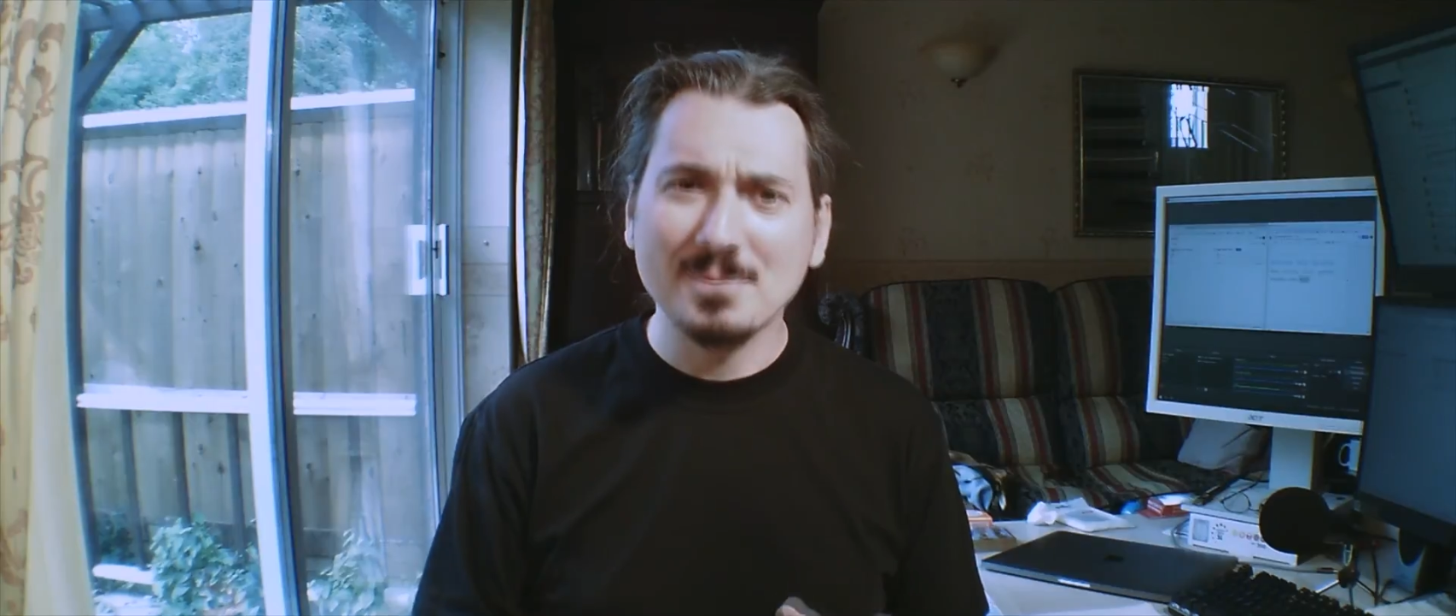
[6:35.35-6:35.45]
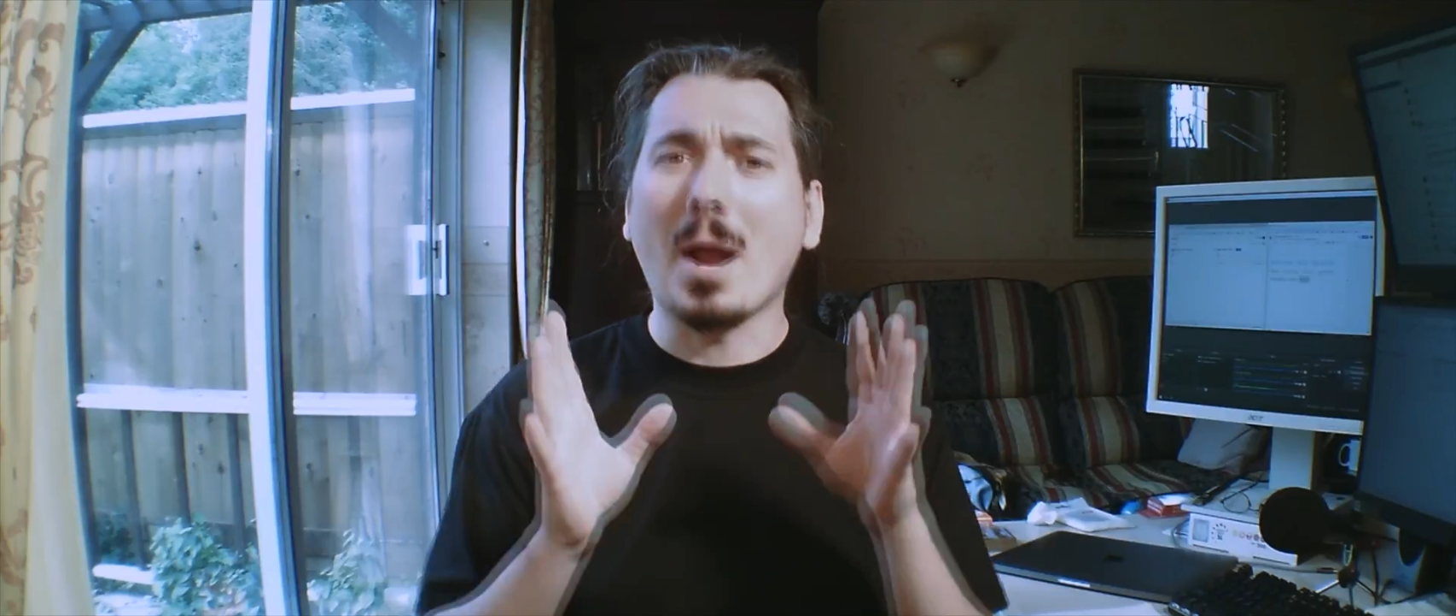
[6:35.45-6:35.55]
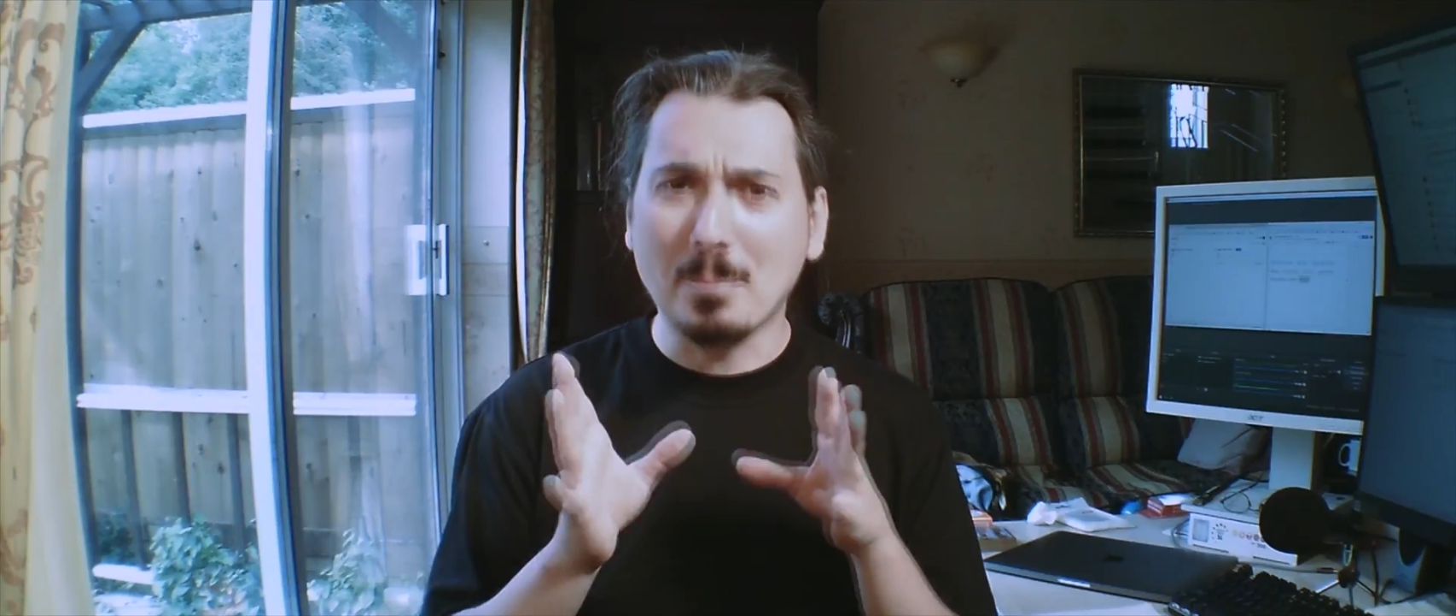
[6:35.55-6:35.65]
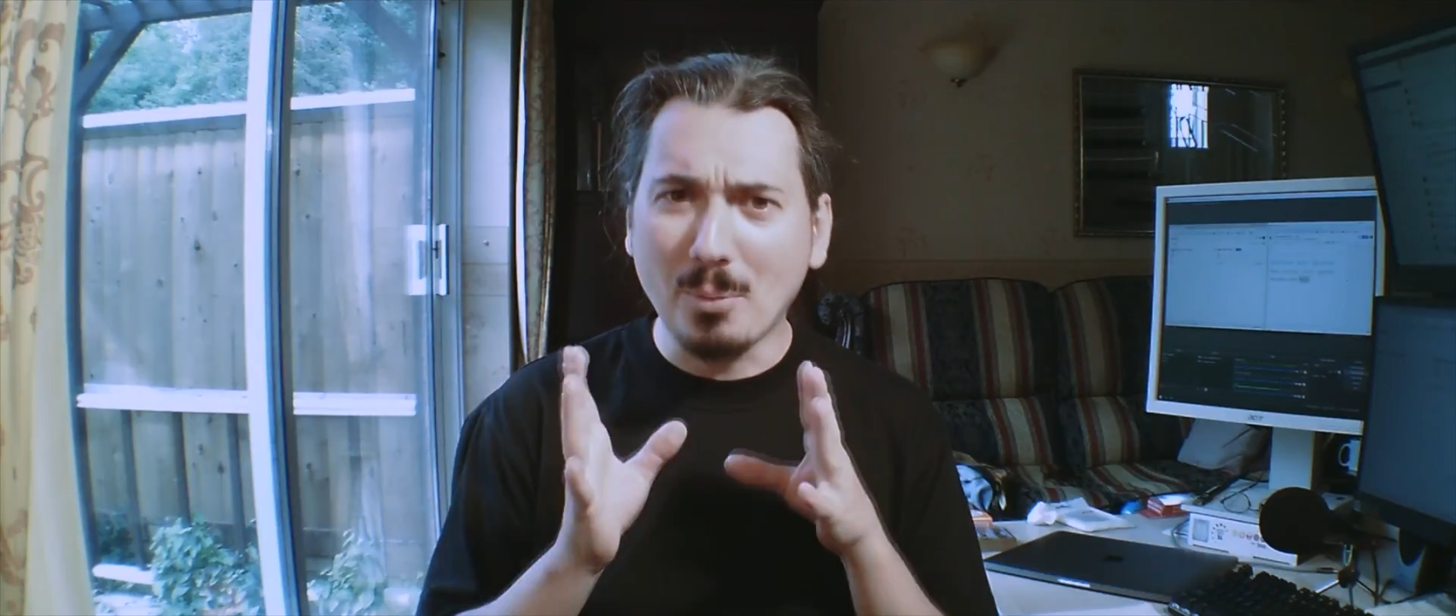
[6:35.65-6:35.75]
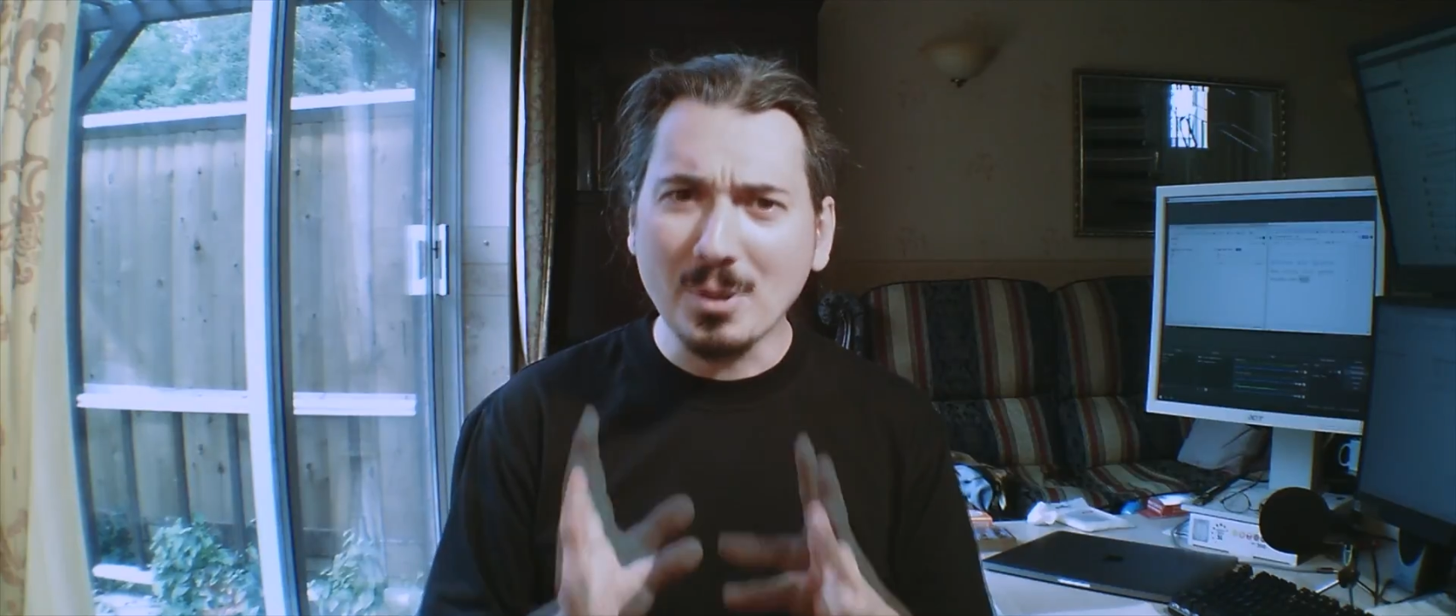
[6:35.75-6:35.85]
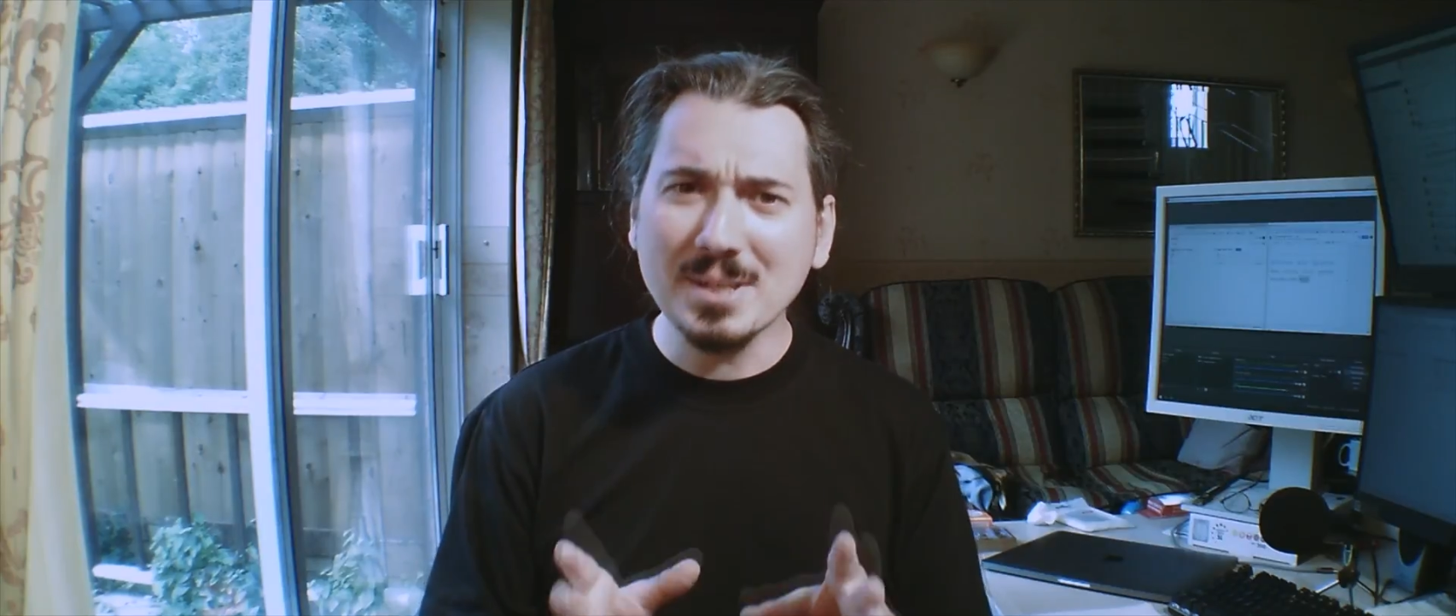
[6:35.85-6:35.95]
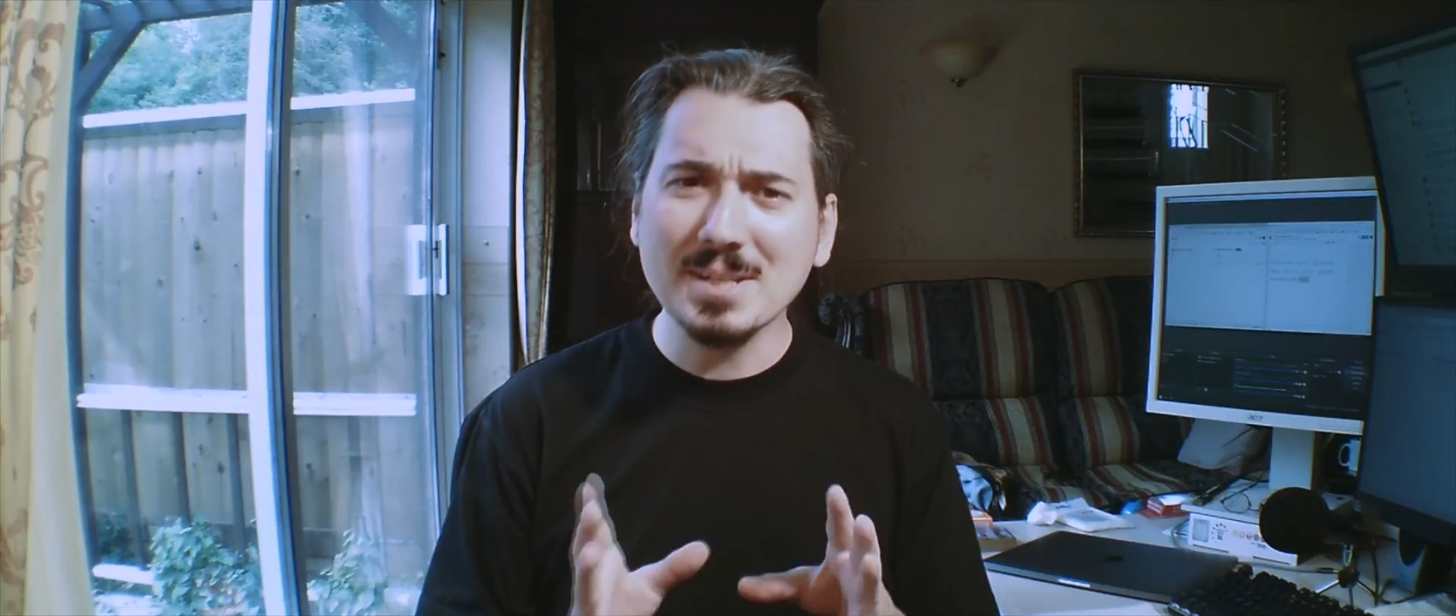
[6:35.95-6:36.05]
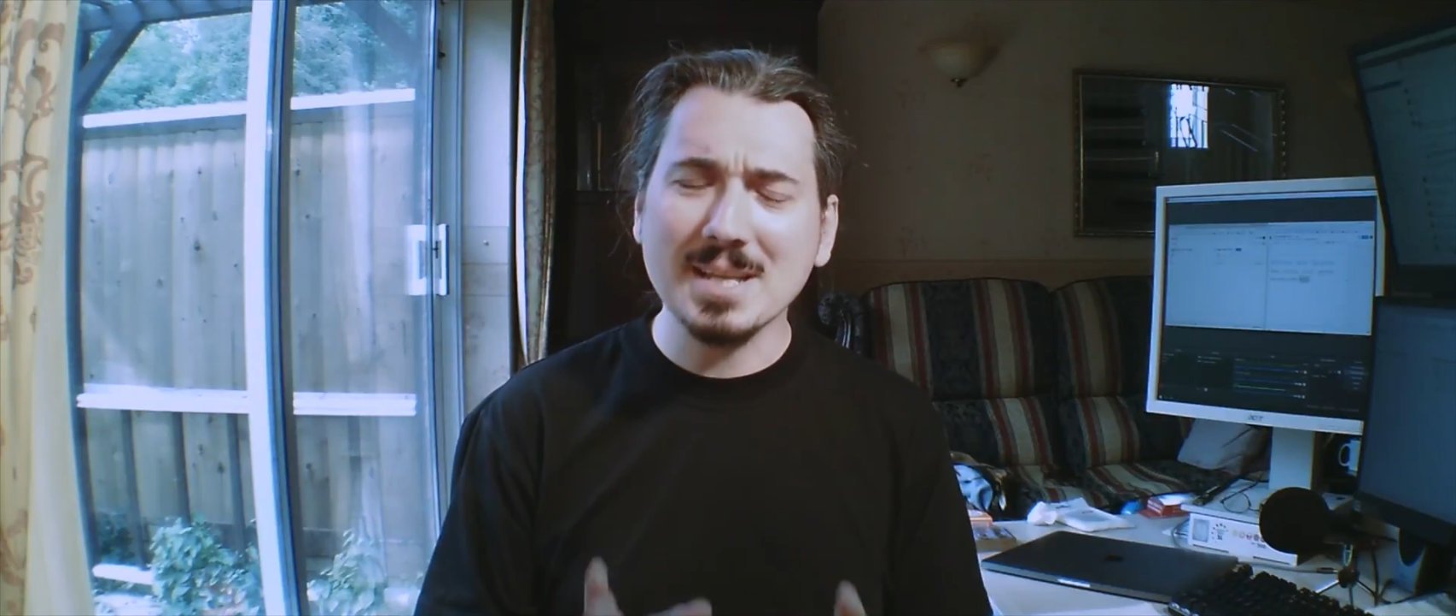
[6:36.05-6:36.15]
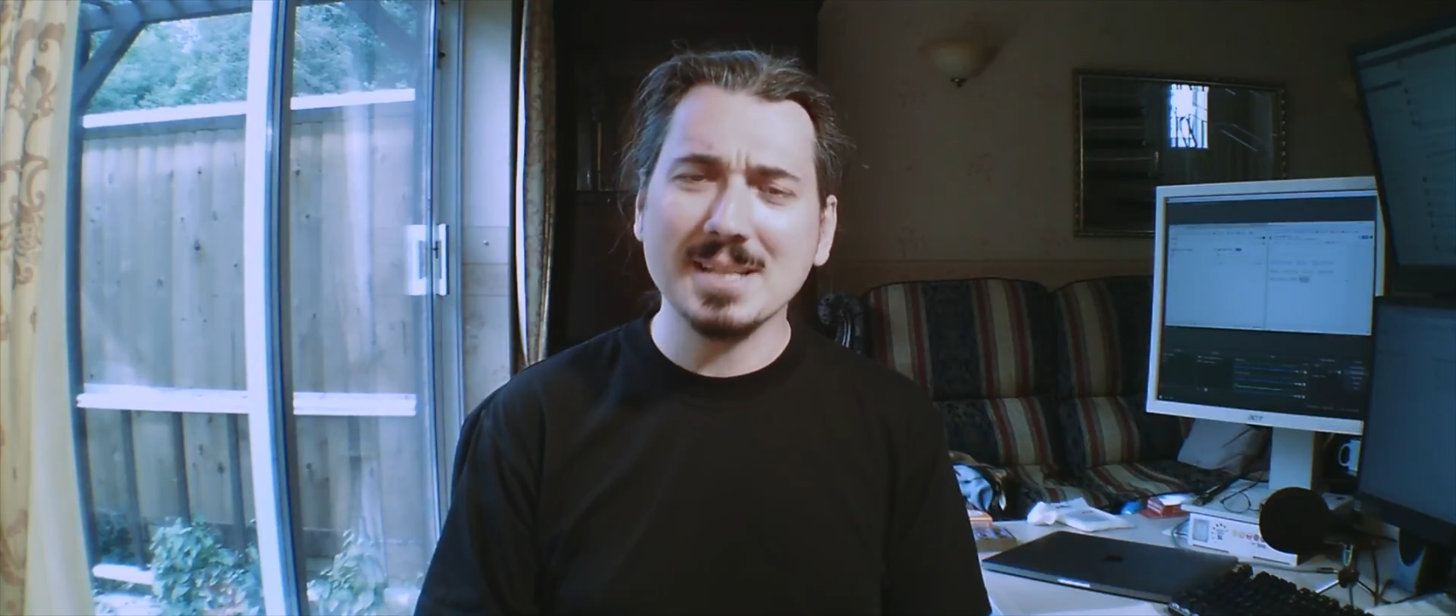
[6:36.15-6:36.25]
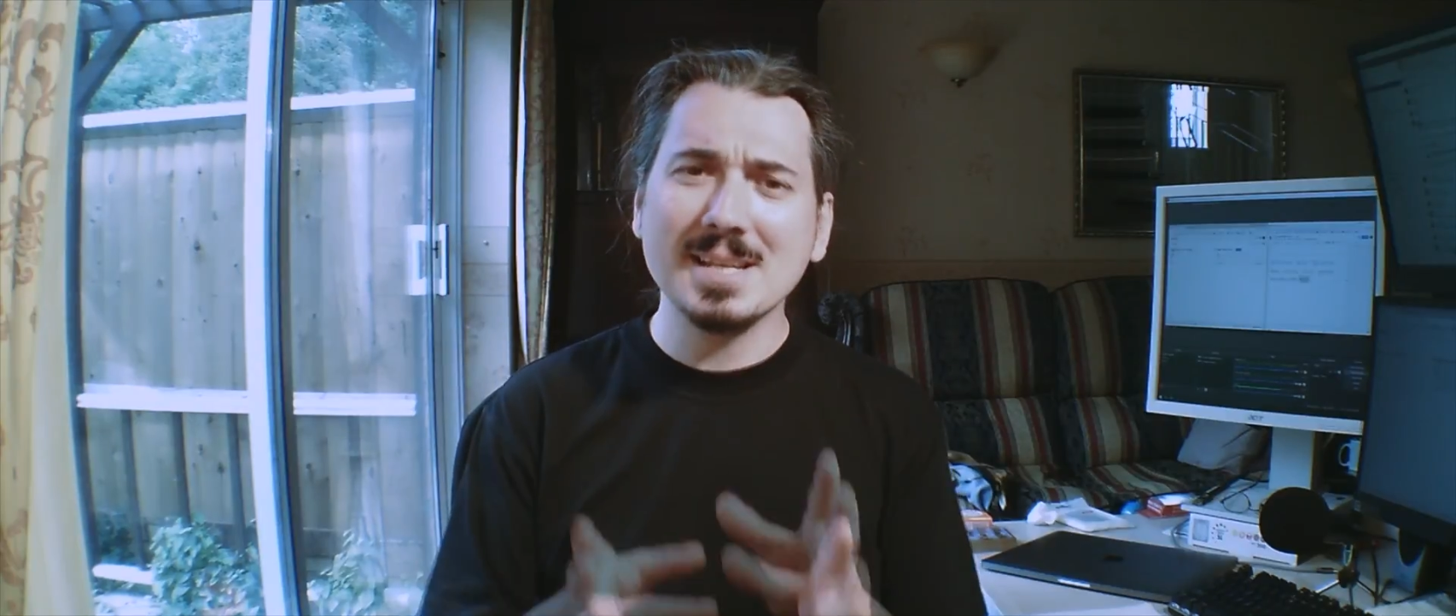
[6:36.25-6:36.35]
My
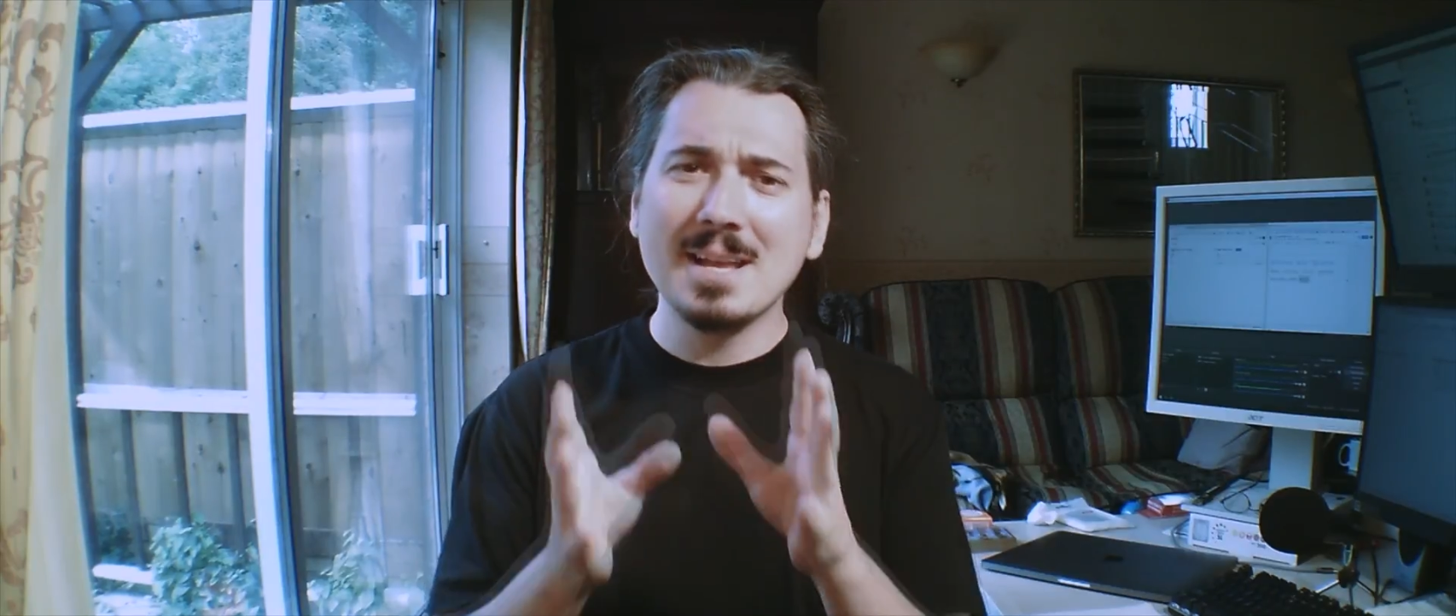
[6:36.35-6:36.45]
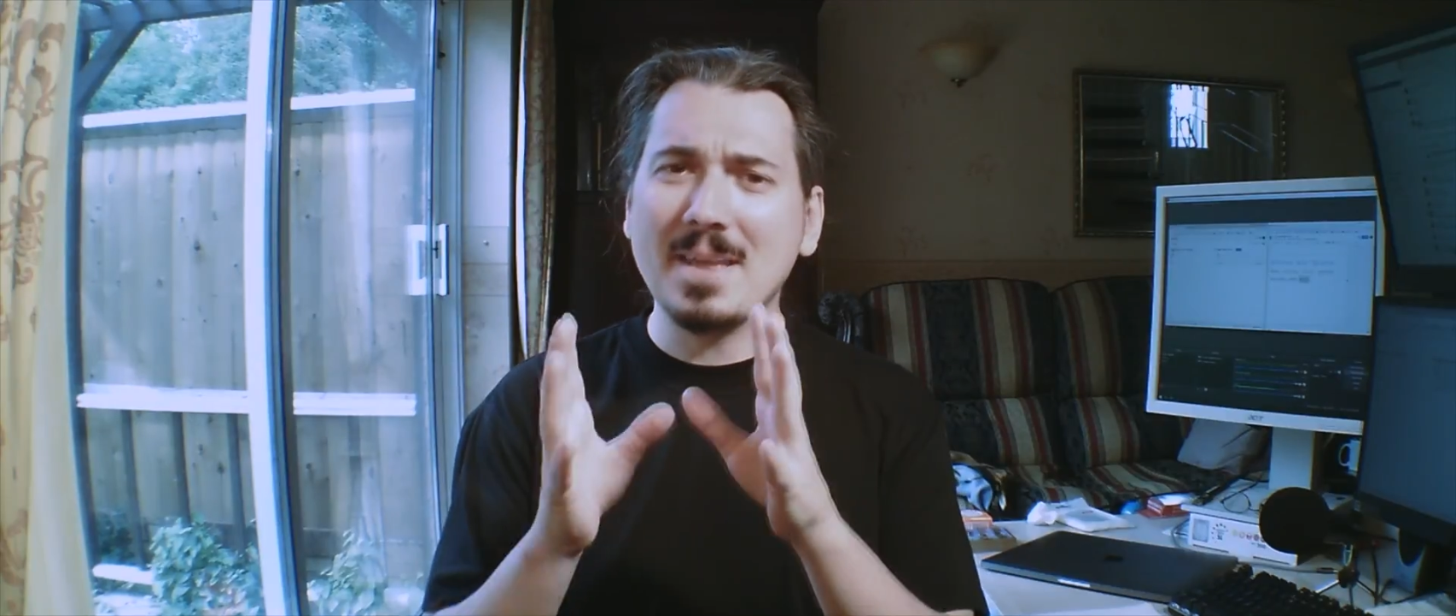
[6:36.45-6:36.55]
point is